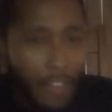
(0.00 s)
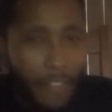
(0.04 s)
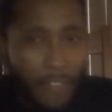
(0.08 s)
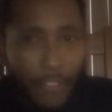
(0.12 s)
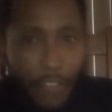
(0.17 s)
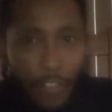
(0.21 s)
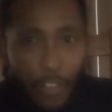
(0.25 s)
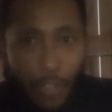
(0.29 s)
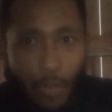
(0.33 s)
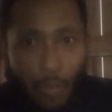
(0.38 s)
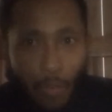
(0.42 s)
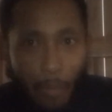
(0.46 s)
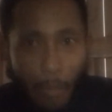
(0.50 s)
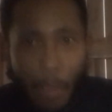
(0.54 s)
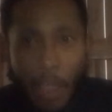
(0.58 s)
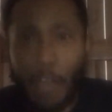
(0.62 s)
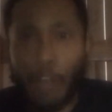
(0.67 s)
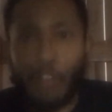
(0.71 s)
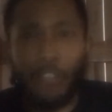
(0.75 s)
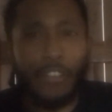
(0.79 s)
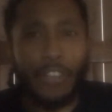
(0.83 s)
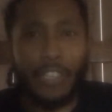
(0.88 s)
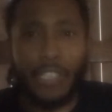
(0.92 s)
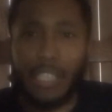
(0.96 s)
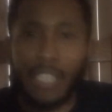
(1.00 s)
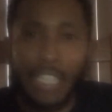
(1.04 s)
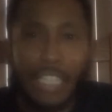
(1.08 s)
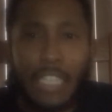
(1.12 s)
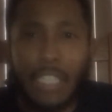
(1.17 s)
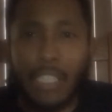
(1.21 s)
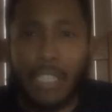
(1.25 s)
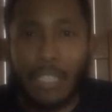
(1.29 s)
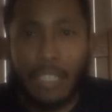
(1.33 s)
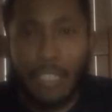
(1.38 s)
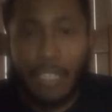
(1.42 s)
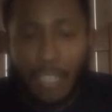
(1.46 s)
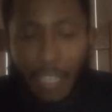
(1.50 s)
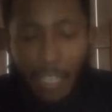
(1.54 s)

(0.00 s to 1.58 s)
for the remainder of the season.